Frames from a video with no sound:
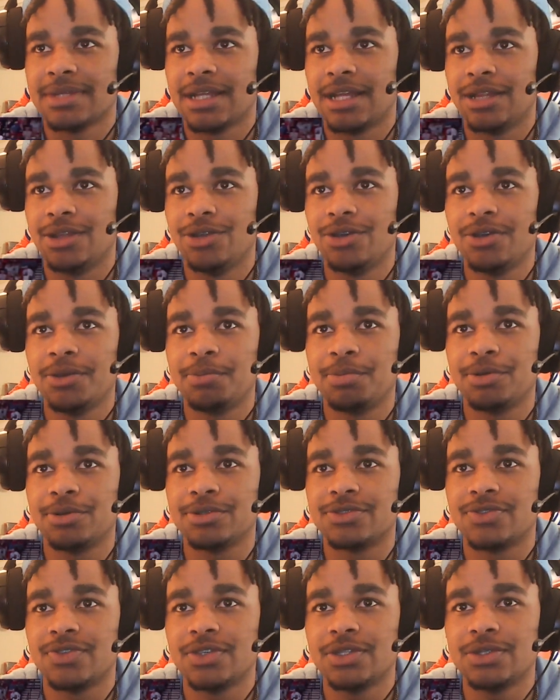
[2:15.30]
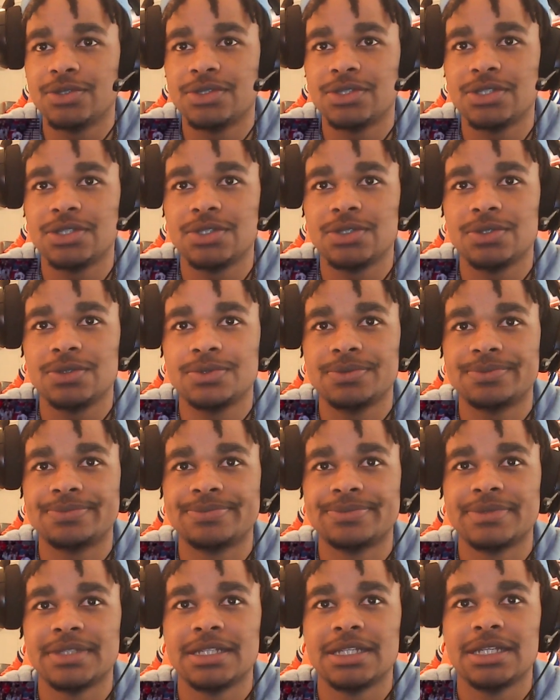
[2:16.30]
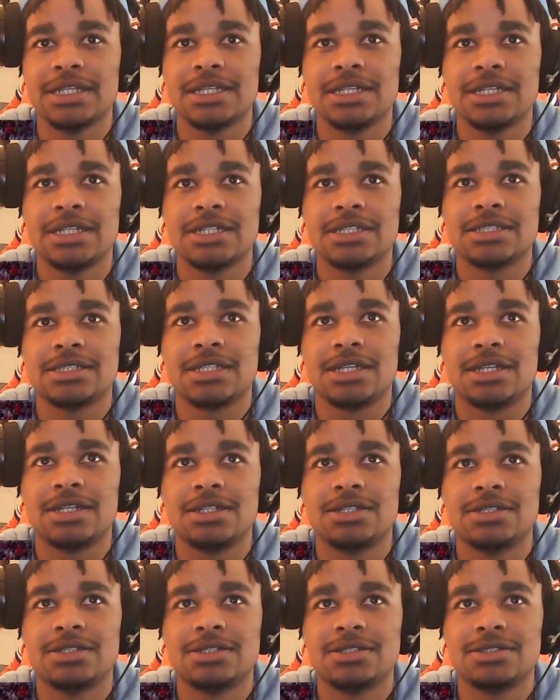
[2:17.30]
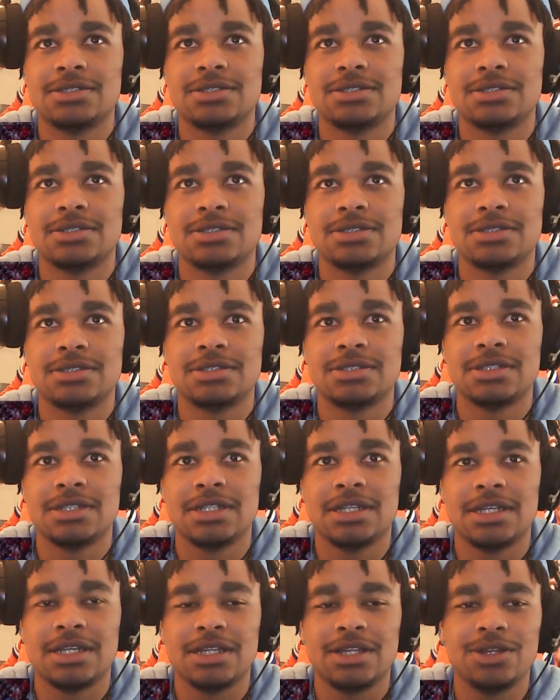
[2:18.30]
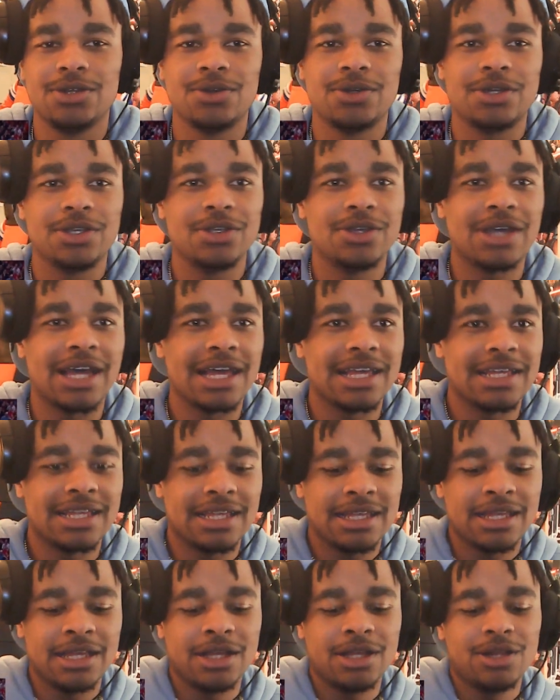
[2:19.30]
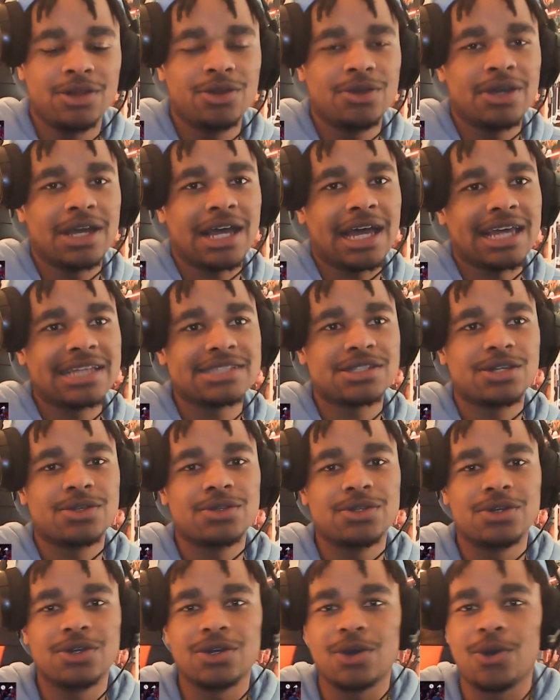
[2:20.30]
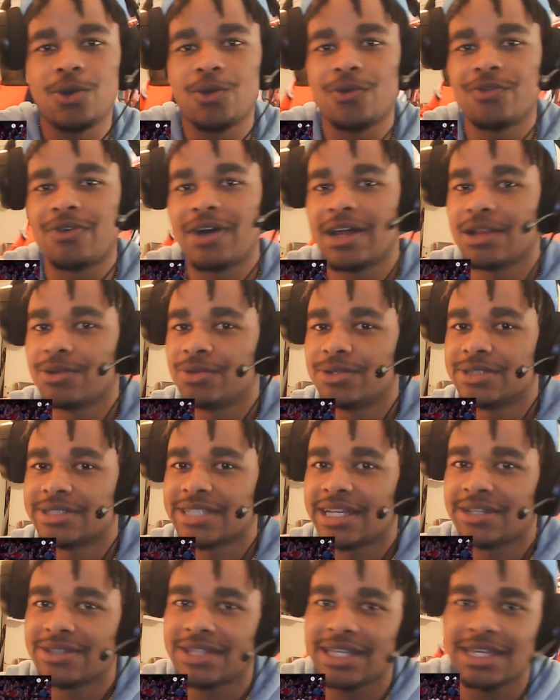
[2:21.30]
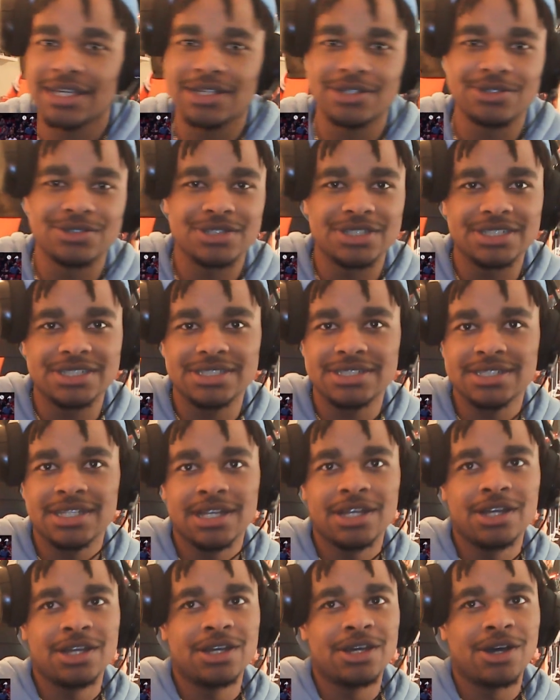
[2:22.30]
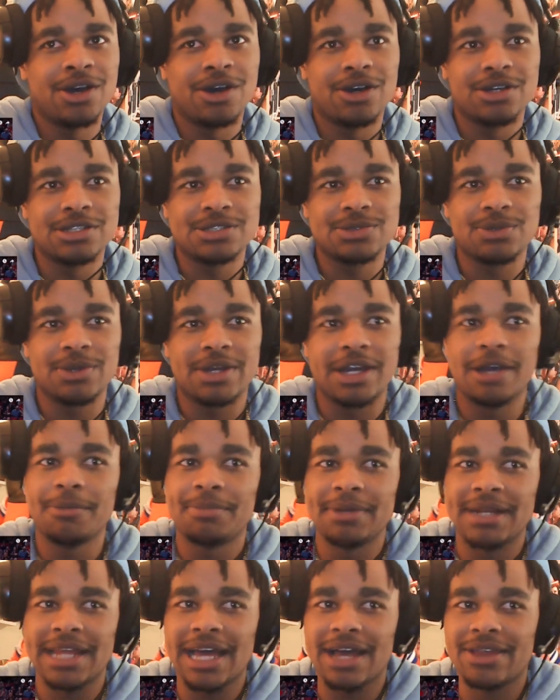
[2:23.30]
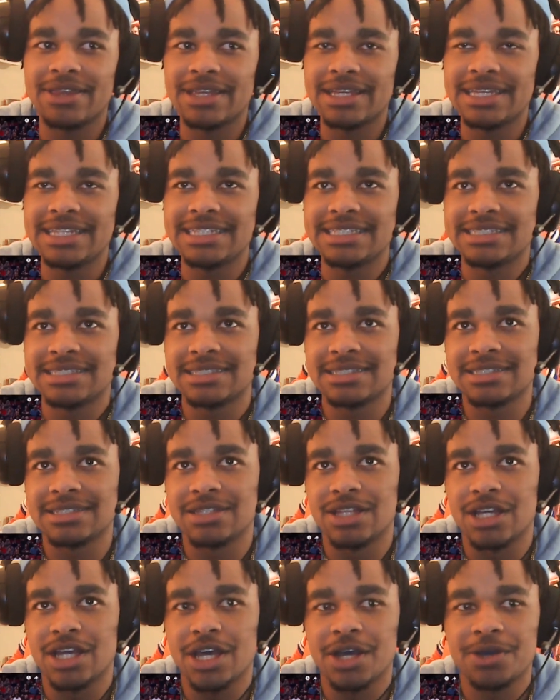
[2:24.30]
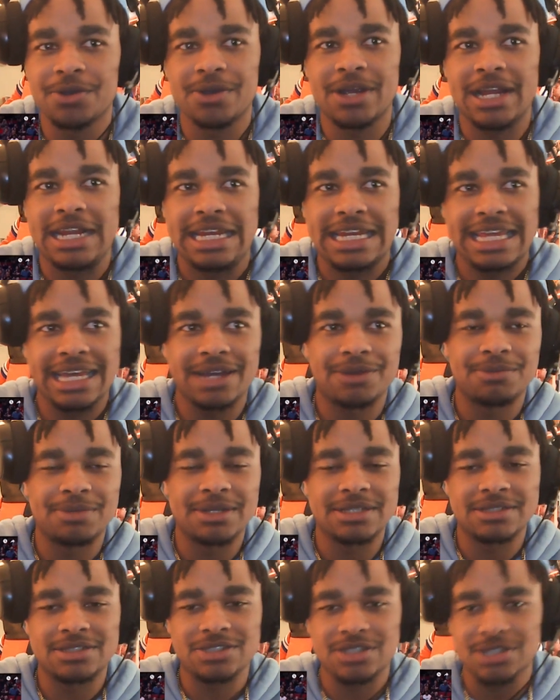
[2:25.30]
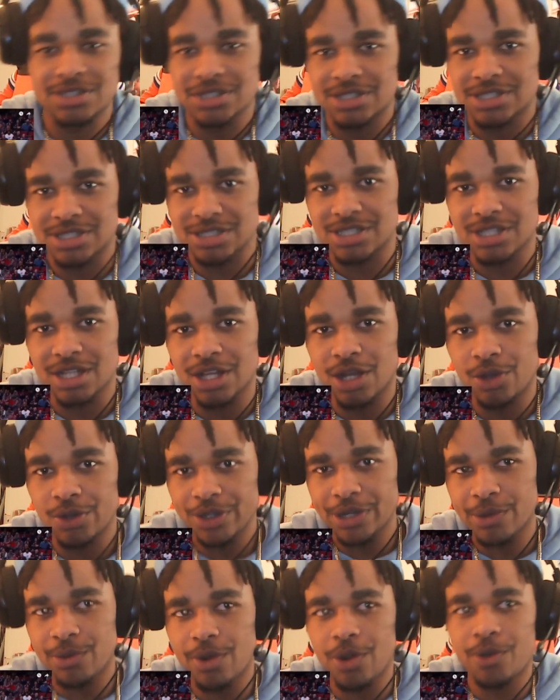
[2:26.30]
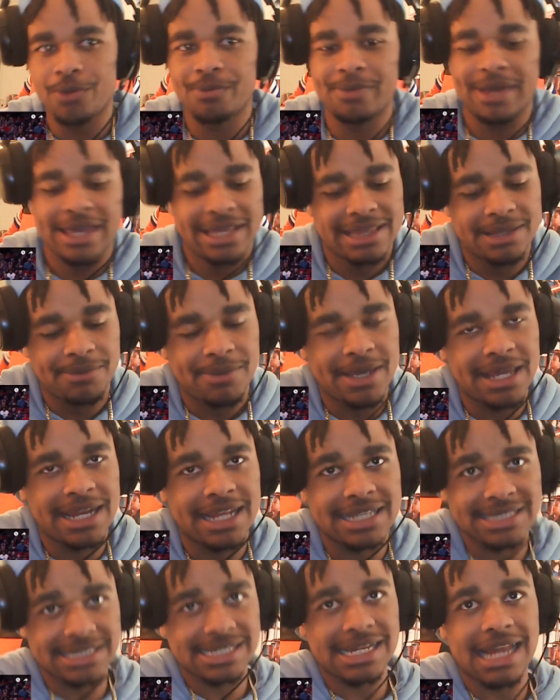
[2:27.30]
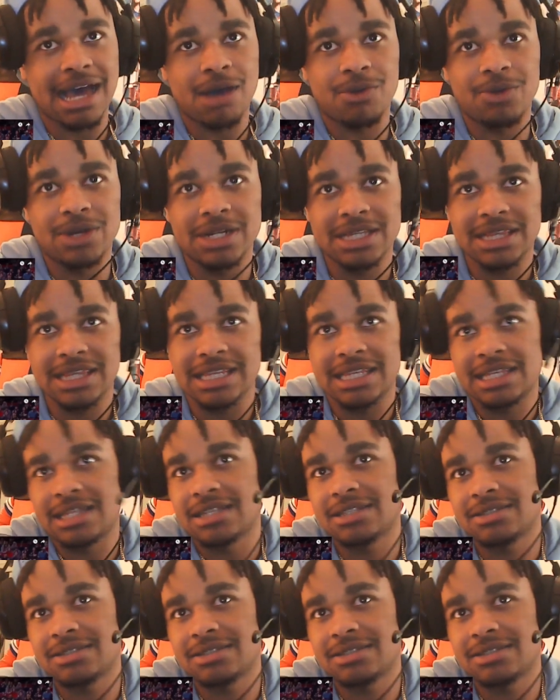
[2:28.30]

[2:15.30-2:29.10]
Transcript: Luka pulls views, too. So, Luka got his own little cult followers out there who just all swear up and down that he's the GOAT right now. But slow your roll, man. The man has not won a thing.